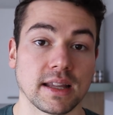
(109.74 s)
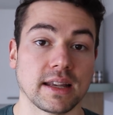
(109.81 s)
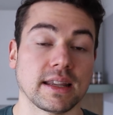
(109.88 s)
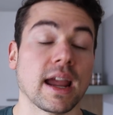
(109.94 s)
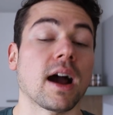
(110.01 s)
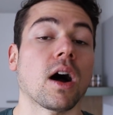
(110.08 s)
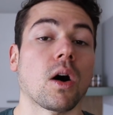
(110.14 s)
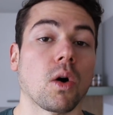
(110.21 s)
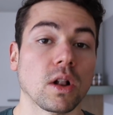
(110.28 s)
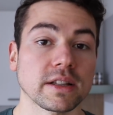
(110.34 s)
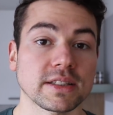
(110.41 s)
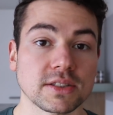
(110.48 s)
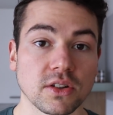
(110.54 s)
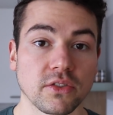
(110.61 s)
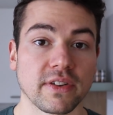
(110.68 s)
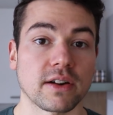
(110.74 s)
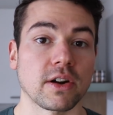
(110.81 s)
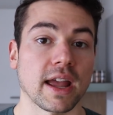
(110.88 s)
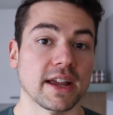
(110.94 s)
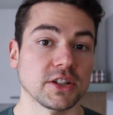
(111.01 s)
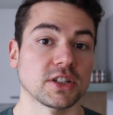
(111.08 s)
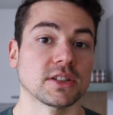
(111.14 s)
there are also
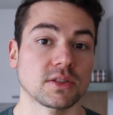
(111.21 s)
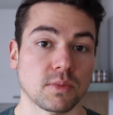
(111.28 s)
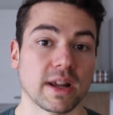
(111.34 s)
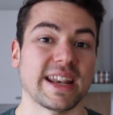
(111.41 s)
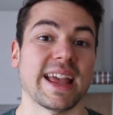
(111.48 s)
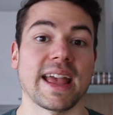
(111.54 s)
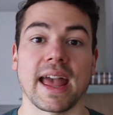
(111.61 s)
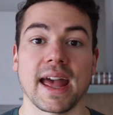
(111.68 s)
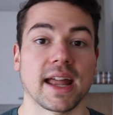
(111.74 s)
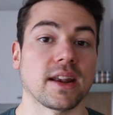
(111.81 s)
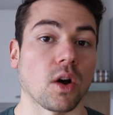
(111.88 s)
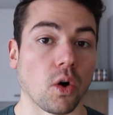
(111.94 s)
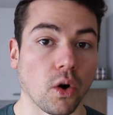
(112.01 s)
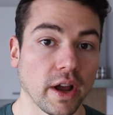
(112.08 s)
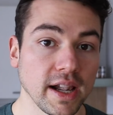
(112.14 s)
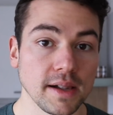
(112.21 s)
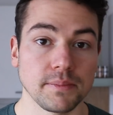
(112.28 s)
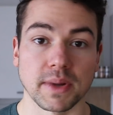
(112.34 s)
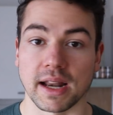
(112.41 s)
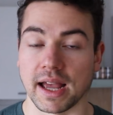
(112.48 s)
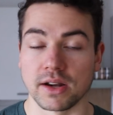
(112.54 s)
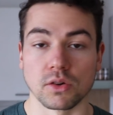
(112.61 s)
variations where they add oil,
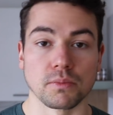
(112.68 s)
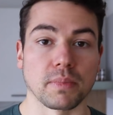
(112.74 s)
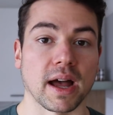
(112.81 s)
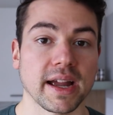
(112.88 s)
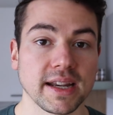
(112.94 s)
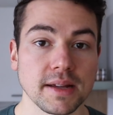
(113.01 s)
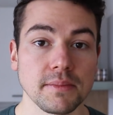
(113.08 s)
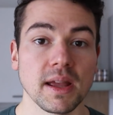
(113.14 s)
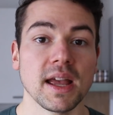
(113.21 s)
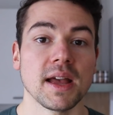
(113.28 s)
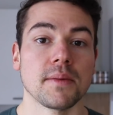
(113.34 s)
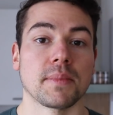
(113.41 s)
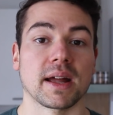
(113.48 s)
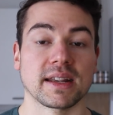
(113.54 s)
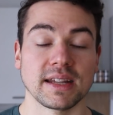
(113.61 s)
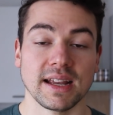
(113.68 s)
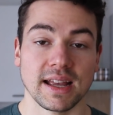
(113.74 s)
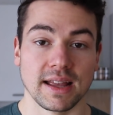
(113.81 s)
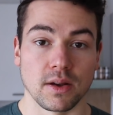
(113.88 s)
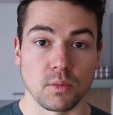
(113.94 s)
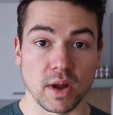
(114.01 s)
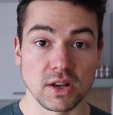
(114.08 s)
but I don't buy them. But
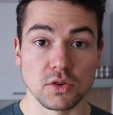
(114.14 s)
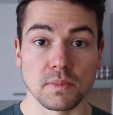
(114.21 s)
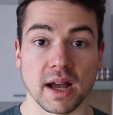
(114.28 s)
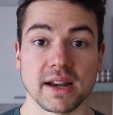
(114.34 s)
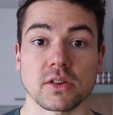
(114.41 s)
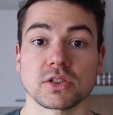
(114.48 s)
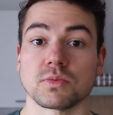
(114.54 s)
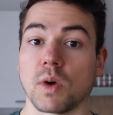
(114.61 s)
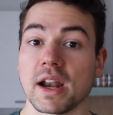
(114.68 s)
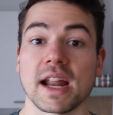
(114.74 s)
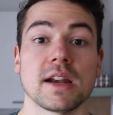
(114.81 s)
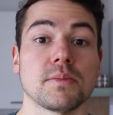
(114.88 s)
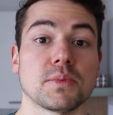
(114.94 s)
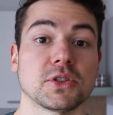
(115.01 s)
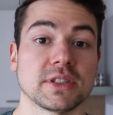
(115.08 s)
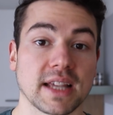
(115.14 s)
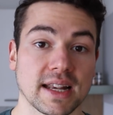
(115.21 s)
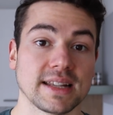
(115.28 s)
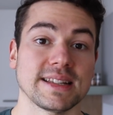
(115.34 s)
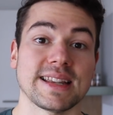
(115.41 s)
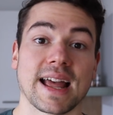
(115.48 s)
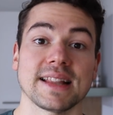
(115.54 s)
when you buy those
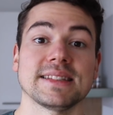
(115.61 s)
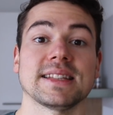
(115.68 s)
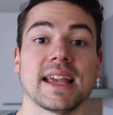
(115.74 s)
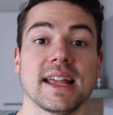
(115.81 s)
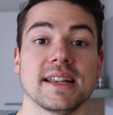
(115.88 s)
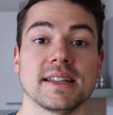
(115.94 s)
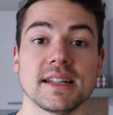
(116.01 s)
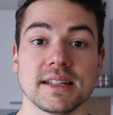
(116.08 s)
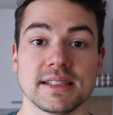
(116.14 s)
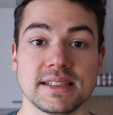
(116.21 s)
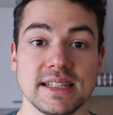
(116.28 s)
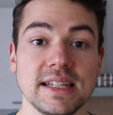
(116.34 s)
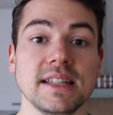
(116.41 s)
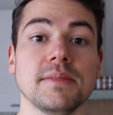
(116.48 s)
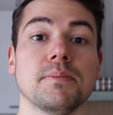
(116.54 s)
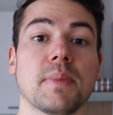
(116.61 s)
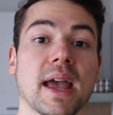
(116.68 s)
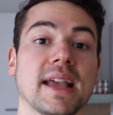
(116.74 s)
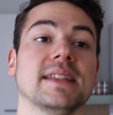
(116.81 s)
100% nuts and seed